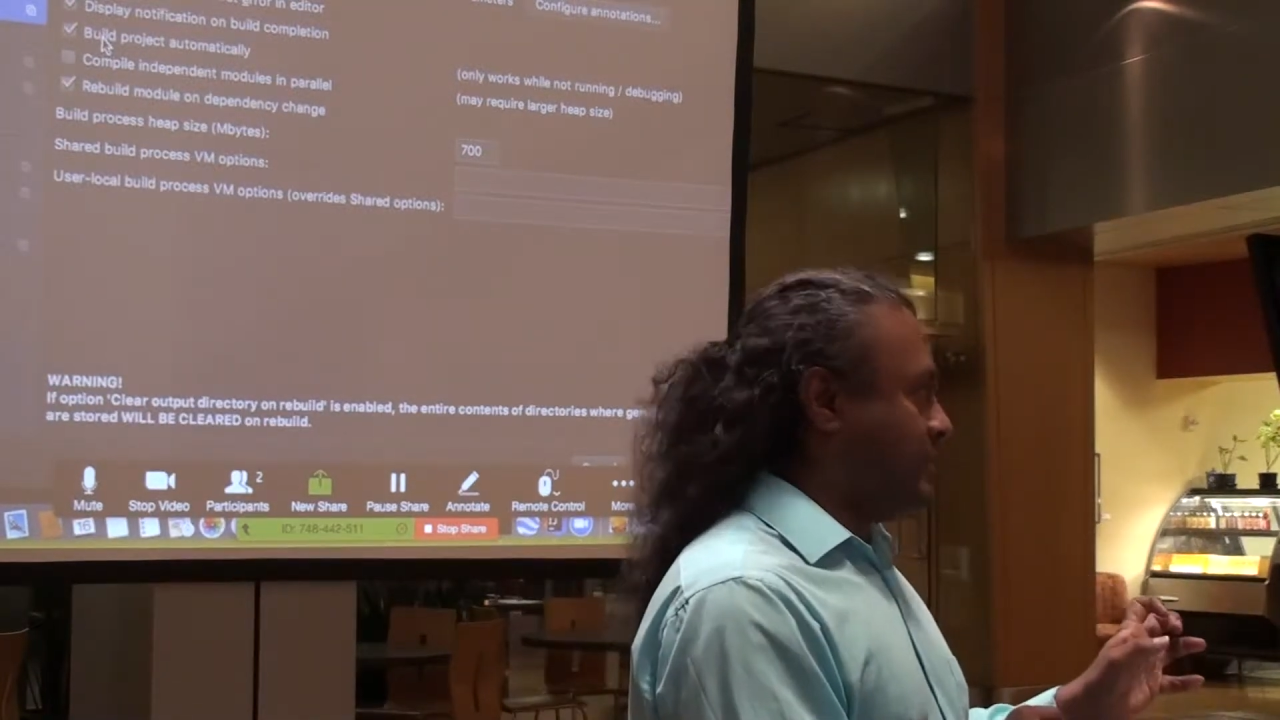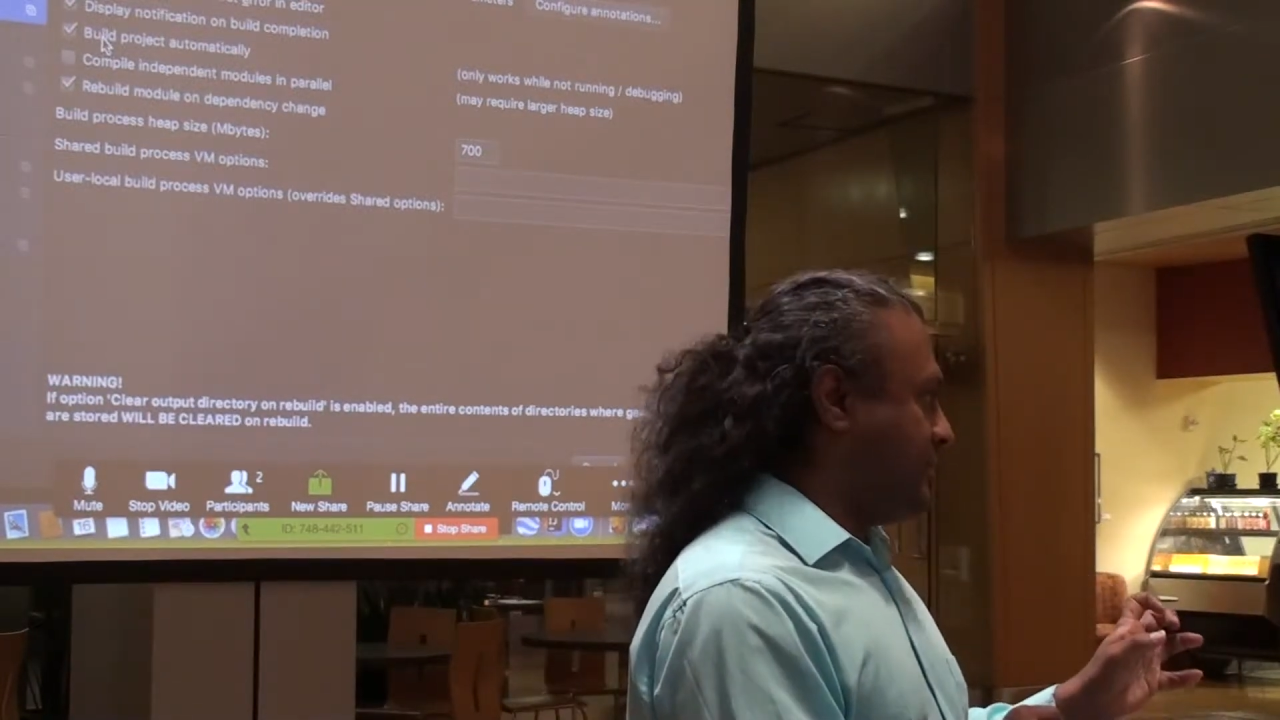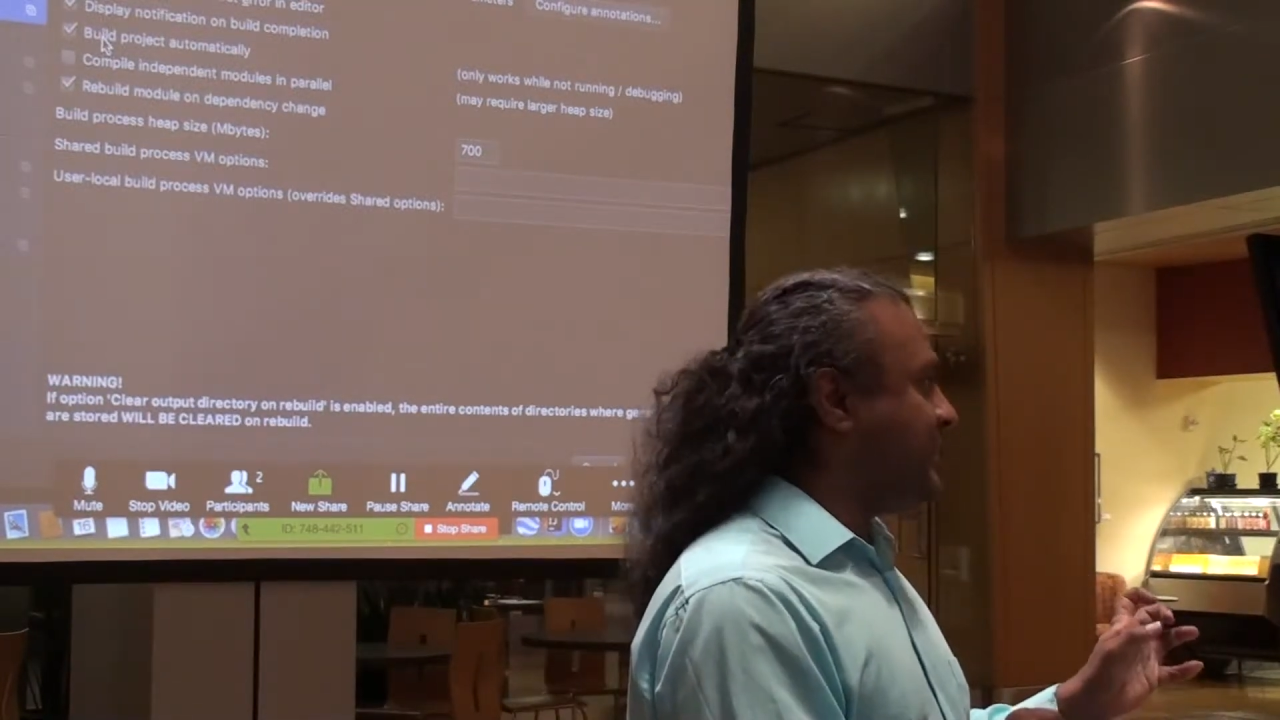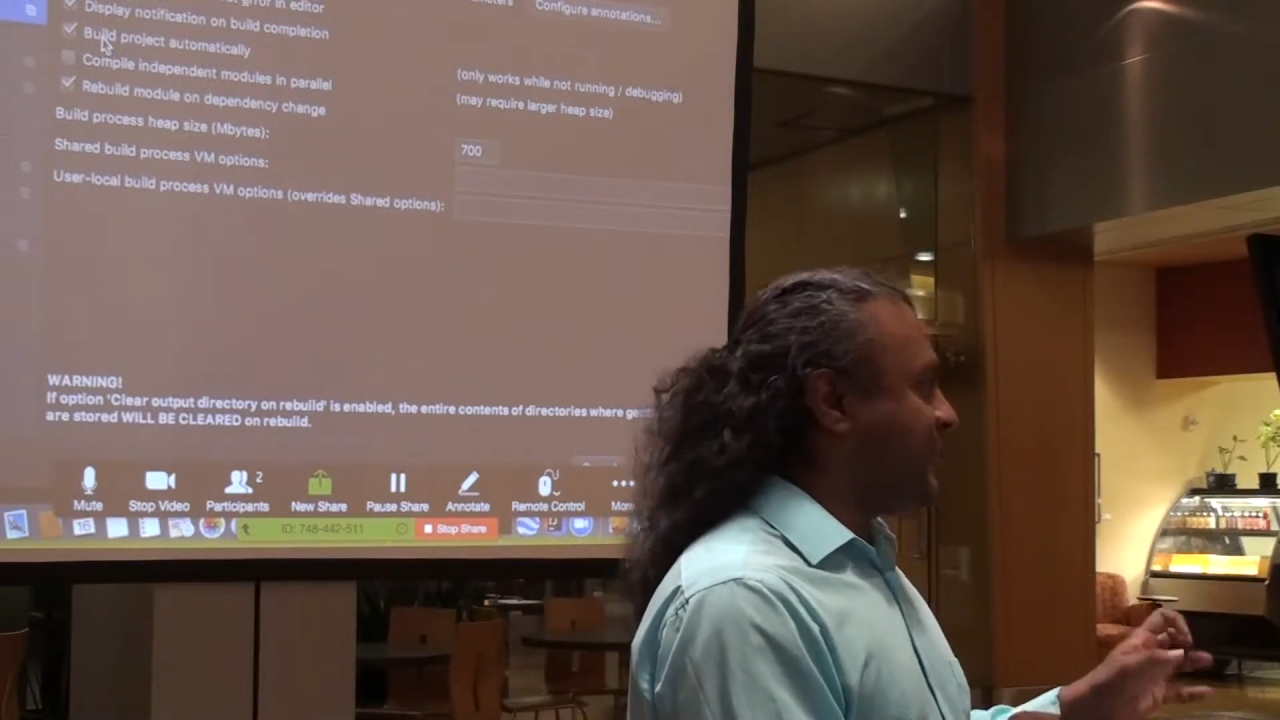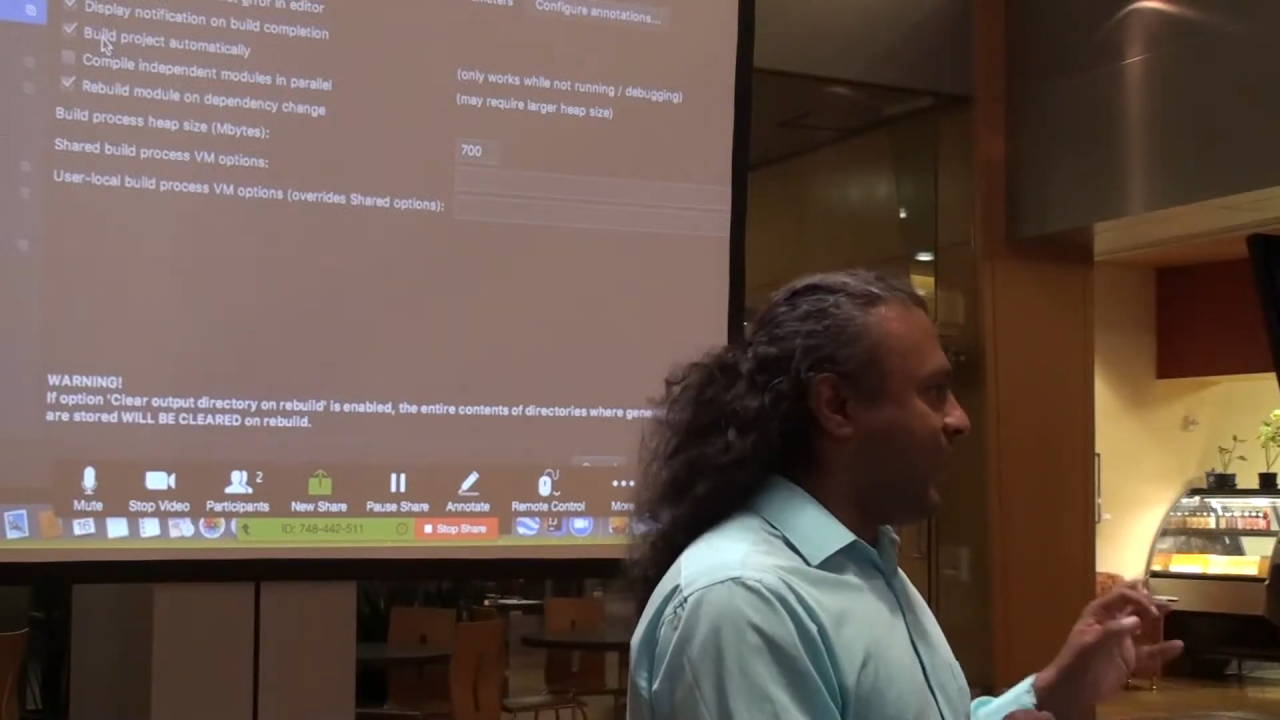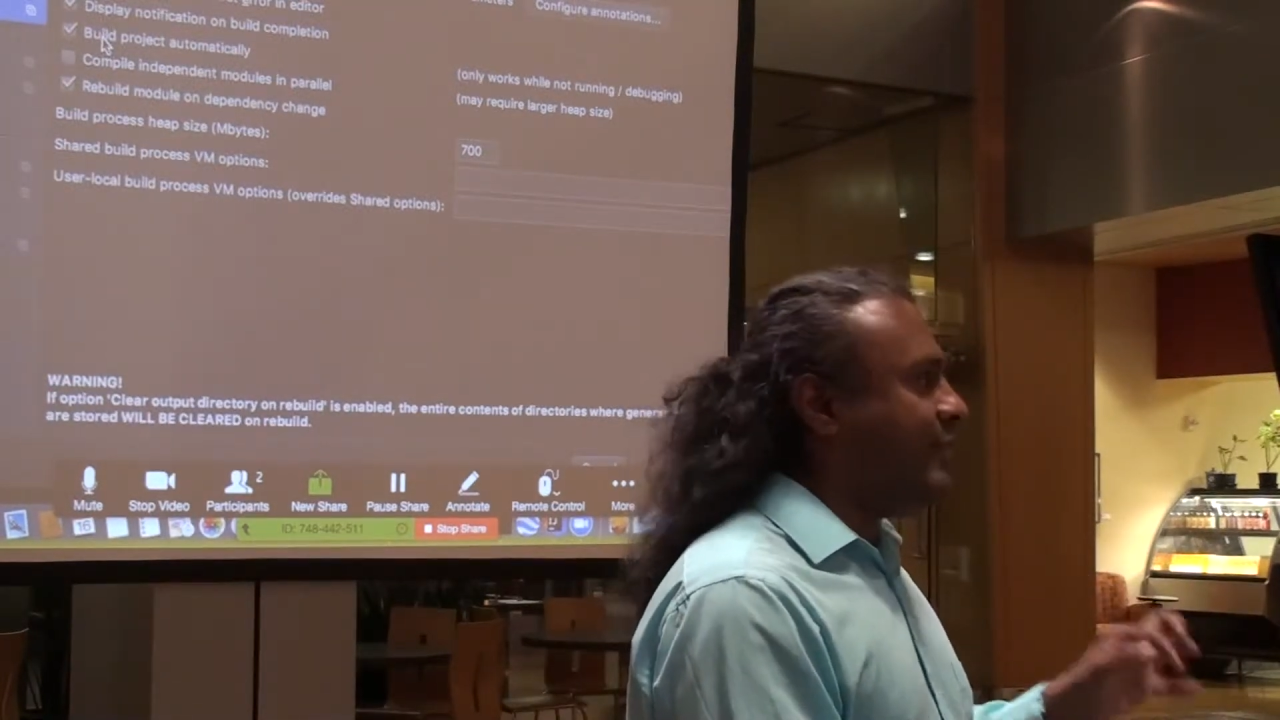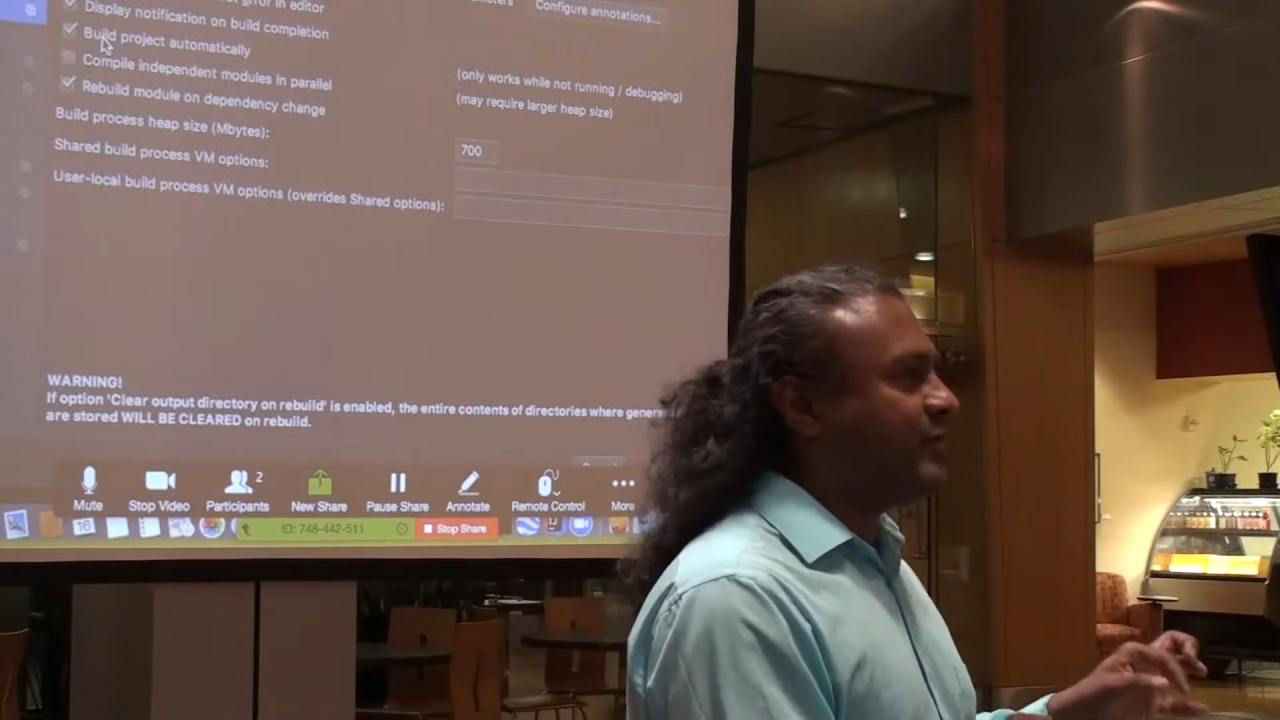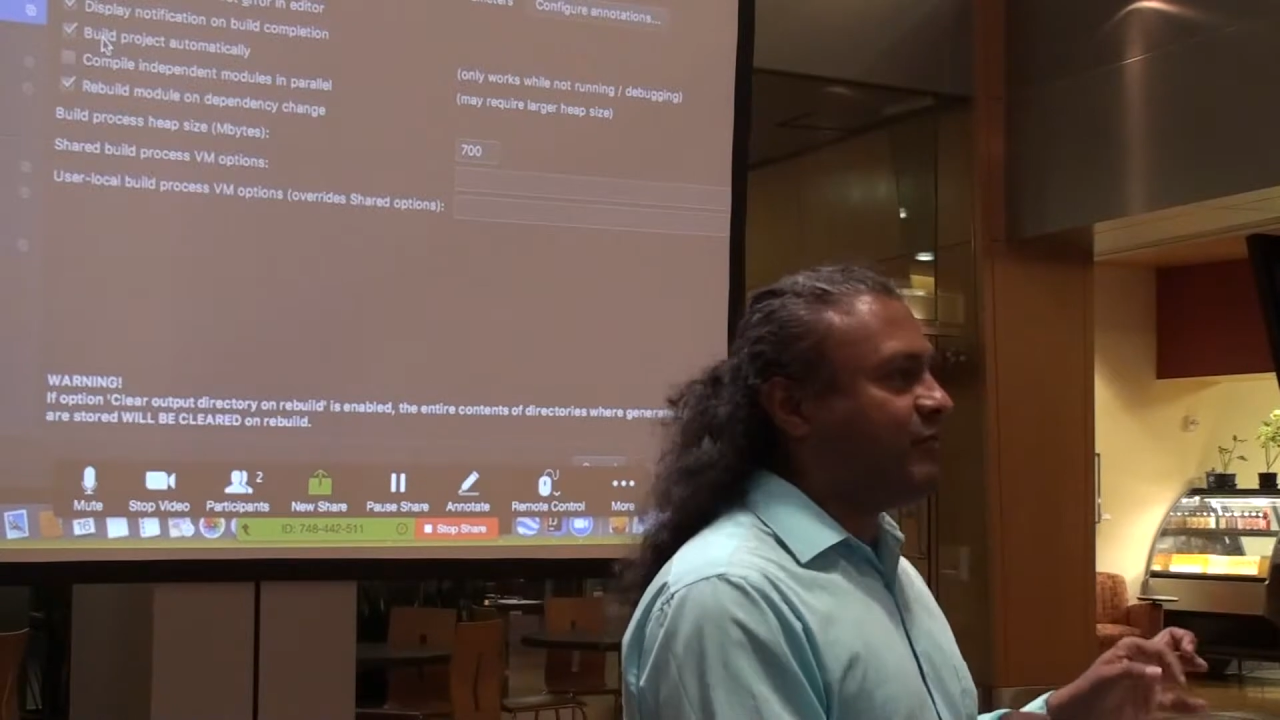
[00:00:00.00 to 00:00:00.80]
to save